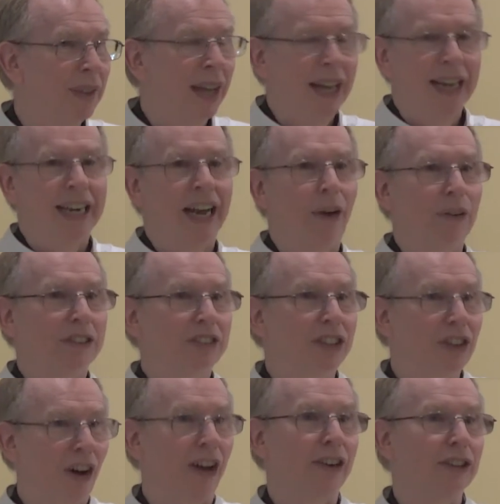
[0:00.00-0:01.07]
Now, as the
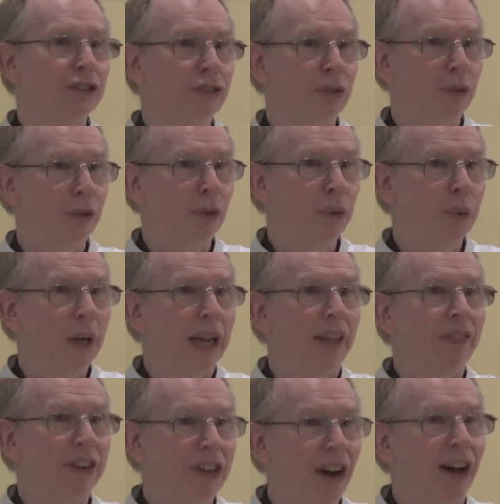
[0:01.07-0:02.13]
daughters grew
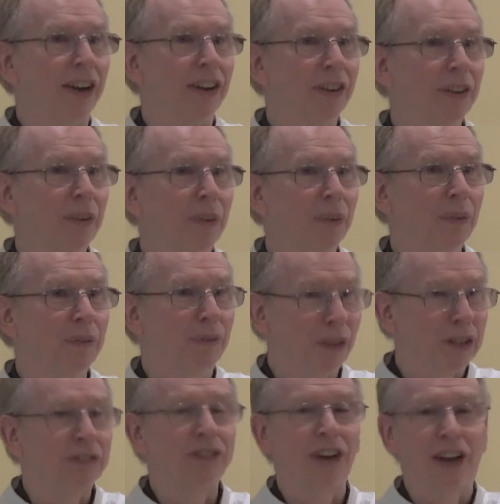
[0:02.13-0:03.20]
and the daughter,
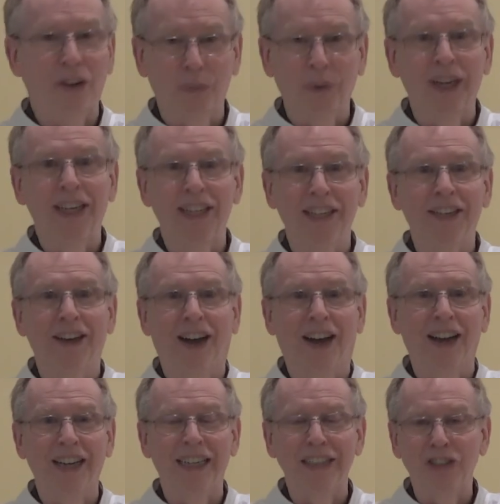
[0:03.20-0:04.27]
first daughter went into
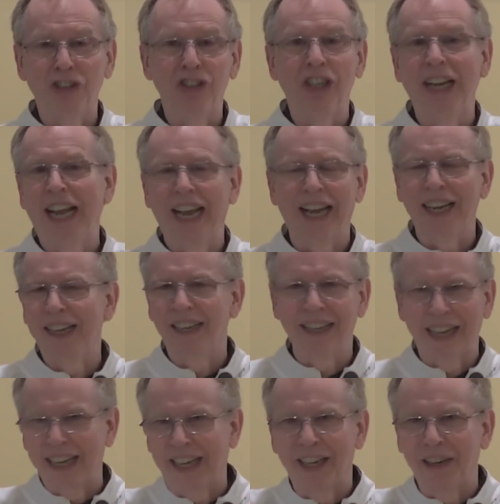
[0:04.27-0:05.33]
college, she had
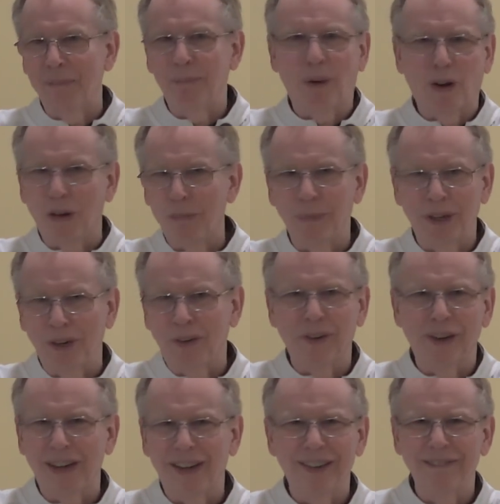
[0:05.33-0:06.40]
like an apartment or
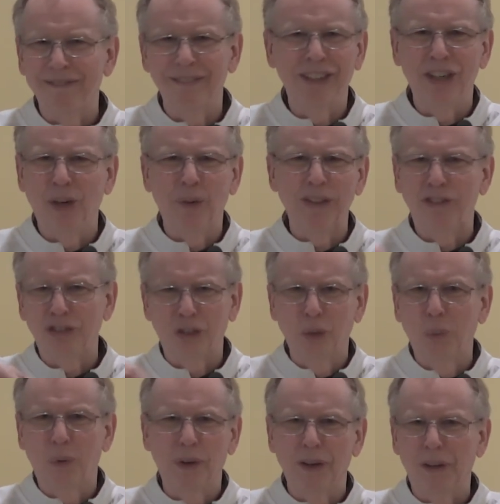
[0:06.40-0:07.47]
a, you know, in
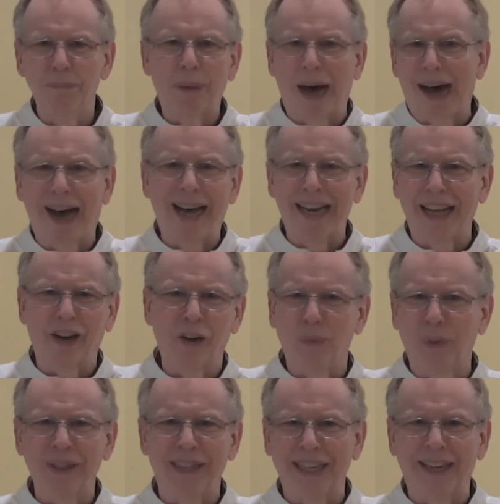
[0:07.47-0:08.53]
school, a pod, I don't know
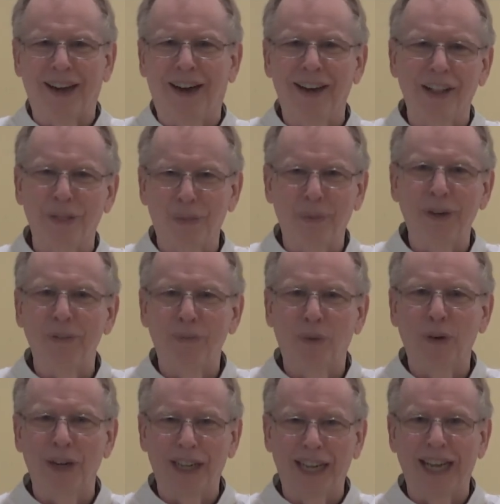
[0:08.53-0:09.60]
what they call it, three or
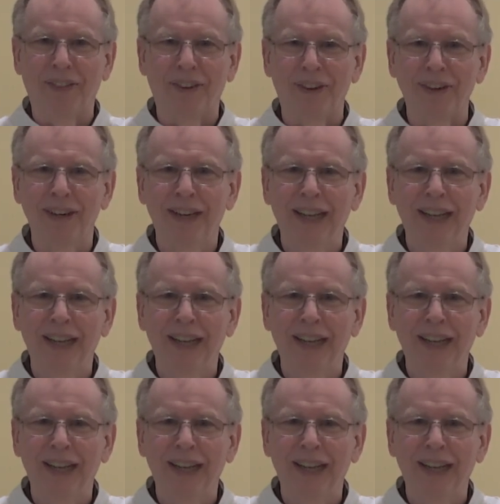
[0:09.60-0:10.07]
four together.